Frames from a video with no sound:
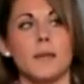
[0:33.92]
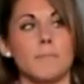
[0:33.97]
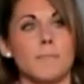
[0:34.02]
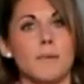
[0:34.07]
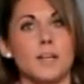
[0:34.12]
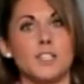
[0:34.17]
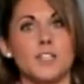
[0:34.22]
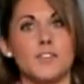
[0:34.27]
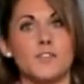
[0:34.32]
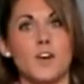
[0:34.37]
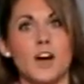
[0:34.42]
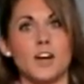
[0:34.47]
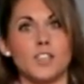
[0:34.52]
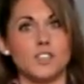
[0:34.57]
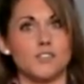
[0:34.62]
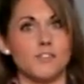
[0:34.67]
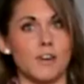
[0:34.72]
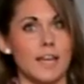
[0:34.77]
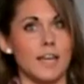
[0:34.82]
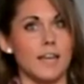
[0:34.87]
Make sure you've got
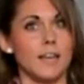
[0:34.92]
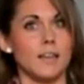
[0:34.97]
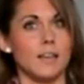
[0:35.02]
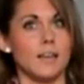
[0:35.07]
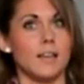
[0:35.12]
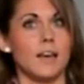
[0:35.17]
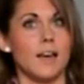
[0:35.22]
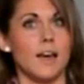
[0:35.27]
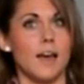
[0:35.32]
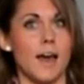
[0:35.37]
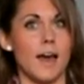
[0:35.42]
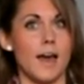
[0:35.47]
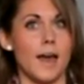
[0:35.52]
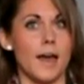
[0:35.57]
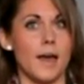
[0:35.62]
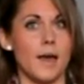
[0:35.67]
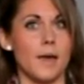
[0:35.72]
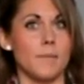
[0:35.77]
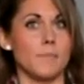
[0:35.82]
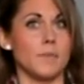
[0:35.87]
a drink
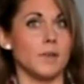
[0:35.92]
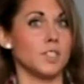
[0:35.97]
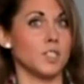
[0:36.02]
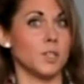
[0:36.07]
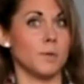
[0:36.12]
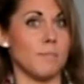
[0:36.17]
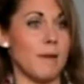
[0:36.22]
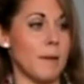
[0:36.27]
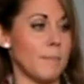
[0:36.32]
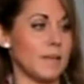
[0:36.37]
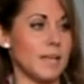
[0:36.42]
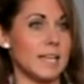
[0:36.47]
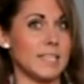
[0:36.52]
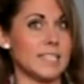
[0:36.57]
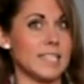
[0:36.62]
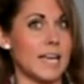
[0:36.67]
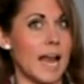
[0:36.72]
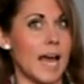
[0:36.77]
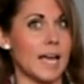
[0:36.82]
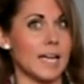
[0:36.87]
and maybe a
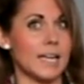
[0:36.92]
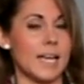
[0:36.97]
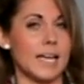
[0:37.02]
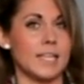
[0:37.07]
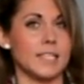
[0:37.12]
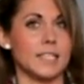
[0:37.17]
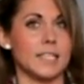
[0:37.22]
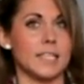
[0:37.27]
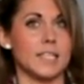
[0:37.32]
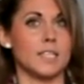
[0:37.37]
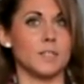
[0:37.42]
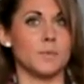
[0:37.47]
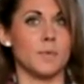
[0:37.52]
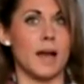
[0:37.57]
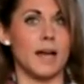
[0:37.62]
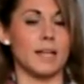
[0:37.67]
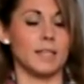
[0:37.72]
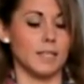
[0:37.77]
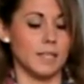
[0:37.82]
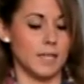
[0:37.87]
snack next to you as
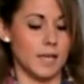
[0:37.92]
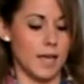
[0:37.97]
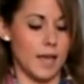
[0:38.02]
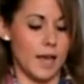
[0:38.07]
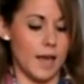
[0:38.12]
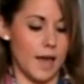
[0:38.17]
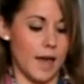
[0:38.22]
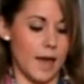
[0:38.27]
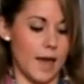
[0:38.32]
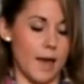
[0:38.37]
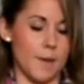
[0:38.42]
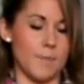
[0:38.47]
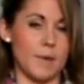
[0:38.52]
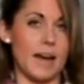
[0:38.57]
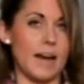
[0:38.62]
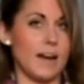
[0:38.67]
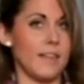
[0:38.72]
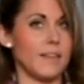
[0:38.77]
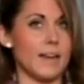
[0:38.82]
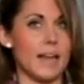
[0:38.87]
well, and
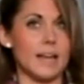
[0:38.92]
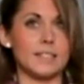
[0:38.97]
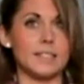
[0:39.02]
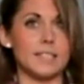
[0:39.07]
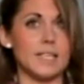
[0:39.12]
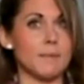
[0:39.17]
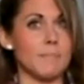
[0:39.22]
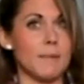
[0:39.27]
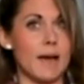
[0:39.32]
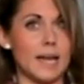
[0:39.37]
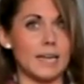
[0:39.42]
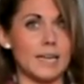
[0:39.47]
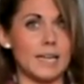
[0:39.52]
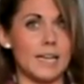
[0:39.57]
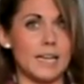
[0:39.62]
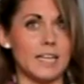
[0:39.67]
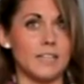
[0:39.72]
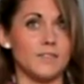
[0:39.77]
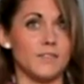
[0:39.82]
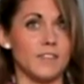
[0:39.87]
anything else that you might
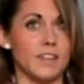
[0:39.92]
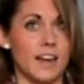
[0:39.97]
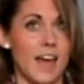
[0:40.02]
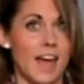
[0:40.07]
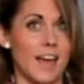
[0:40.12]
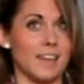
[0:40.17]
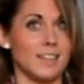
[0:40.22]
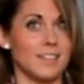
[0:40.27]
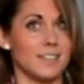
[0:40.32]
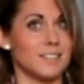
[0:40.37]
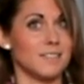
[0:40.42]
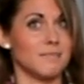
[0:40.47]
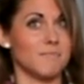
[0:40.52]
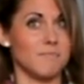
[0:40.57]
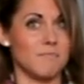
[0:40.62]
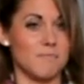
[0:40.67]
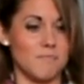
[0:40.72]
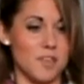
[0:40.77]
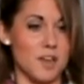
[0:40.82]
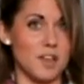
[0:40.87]
need for the next
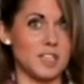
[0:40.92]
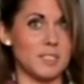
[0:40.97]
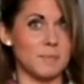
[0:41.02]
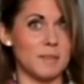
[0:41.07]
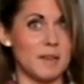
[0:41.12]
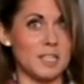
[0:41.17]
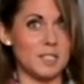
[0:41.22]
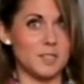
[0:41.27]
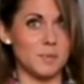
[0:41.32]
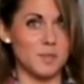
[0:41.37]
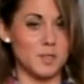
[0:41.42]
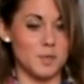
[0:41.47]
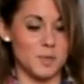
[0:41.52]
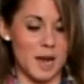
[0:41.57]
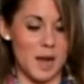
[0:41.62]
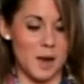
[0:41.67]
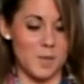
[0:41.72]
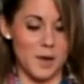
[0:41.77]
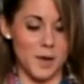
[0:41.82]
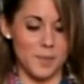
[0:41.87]
30 minutes up to
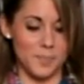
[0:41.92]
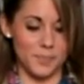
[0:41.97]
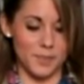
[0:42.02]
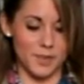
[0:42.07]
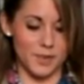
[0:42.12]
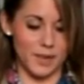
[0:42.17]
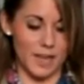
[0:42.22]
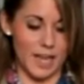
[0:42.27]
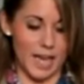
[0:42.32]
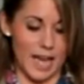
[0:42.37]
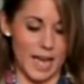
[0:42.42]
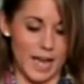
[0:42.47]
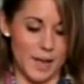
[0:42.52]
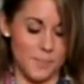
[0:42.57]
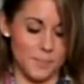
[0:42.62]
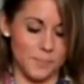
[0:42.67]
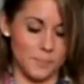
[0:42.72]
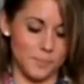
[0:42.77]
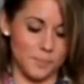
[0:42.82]
an hour. Okay.